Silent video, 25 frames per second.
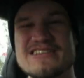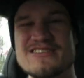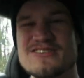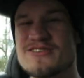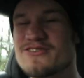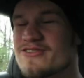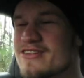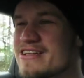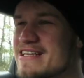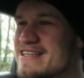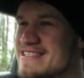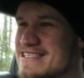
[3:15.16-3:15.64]
it's
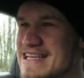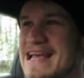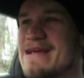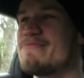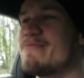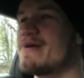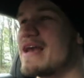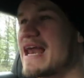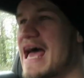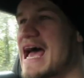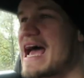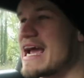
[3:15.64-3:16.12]
not the
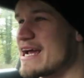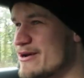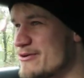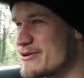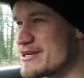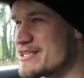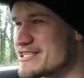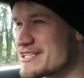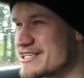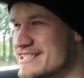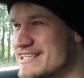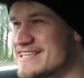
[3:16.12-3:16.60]
same
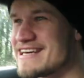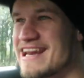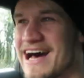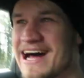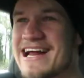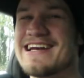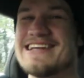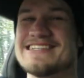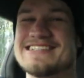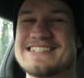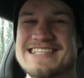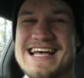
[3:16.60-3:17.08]
language. I
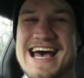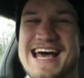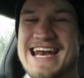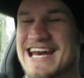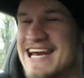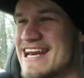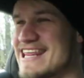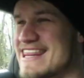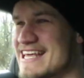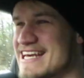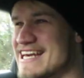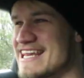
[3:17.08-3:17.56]
didn't
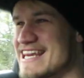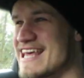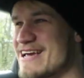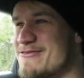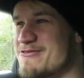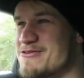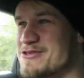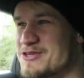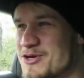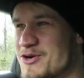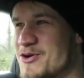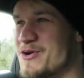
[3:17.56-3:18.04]
understand anything that
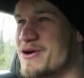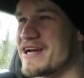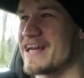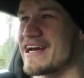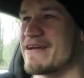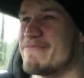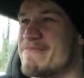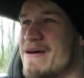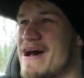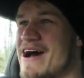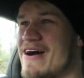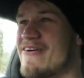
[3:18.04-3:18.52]
they were
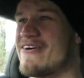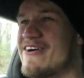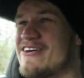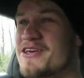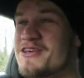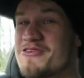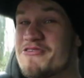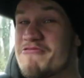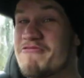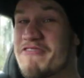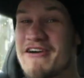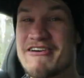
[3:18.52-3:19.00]
talking
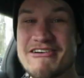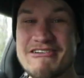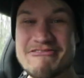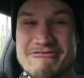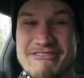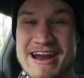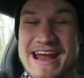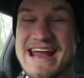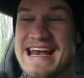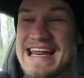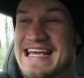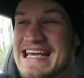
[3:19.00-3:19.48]
about. You
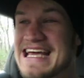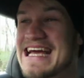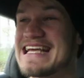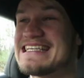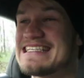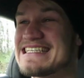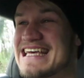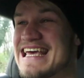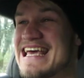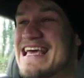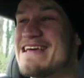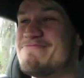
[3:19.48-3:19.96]
very rarely
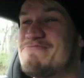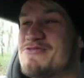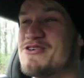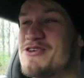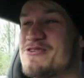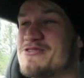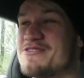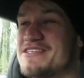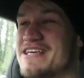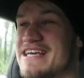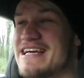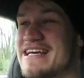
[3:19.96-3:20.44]
get to hear
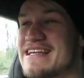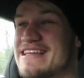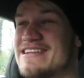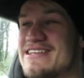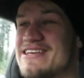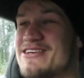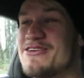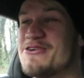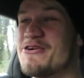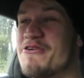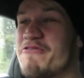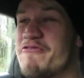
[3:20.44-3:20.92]
music
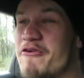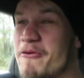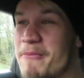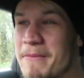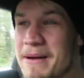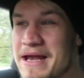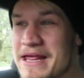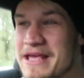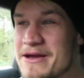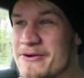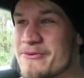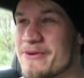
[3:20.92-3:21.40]
that you're
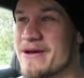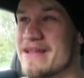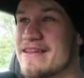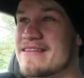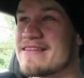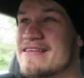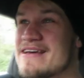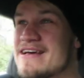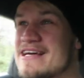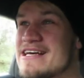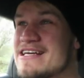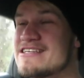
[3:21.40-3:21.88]
familiar
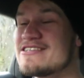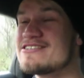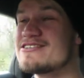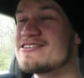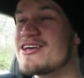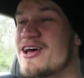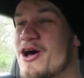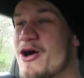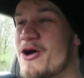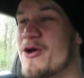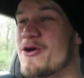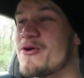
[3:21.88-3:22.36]
with.
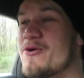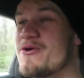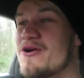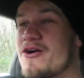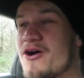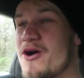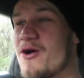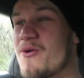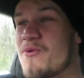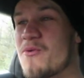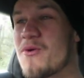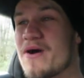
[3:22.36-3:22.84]
So,
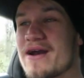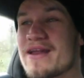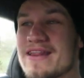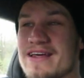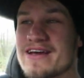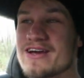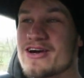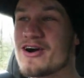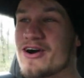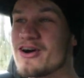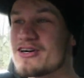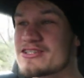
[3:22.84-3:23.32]
one
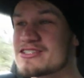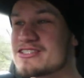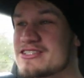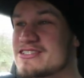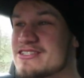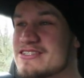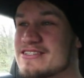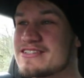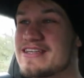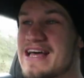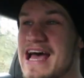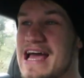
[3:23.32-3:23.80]
of the
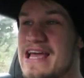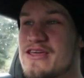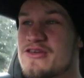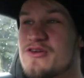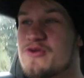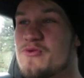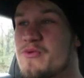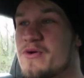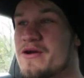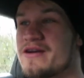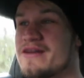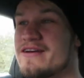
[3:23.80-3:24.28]
costs that
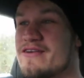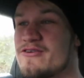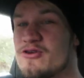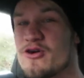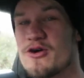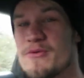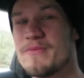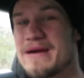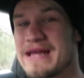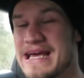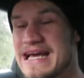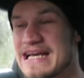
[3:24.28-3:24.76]
you wouldn't
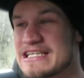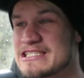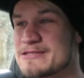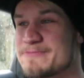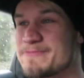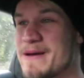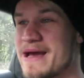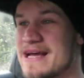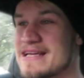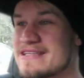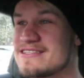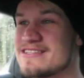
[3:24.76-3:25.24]
normally
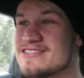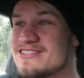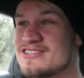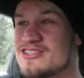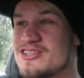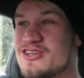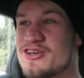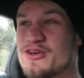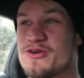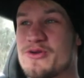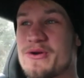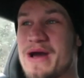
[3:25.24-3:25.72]
expect
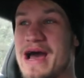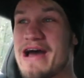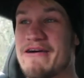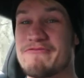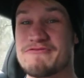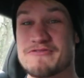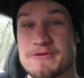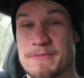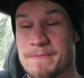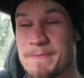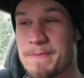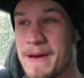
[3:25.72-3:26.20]
to
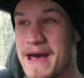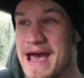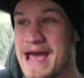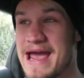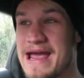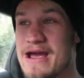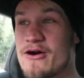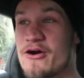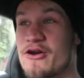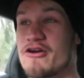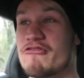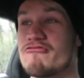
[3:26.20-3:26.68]
have to
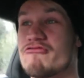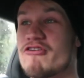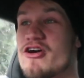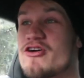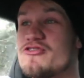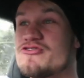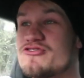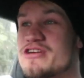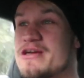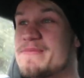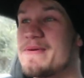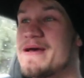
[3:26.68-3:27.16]
pay on a
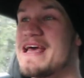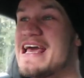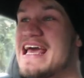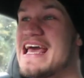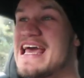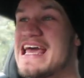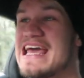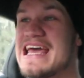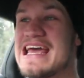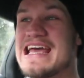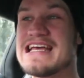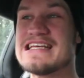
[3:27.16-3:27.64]
road trip
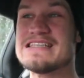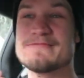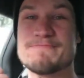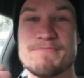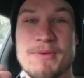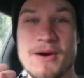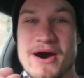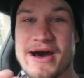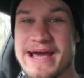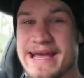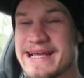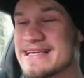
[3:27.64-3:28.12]

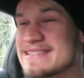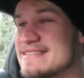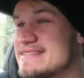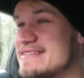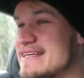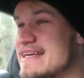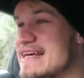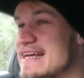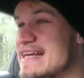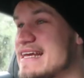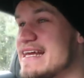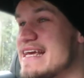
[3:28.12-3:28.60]
is buying
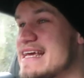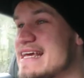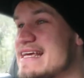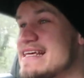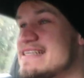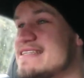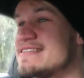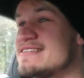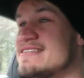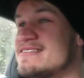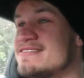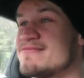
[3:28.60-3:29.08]

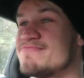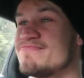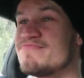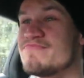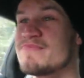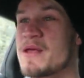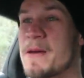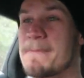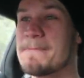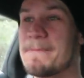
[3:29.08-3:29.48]
CDs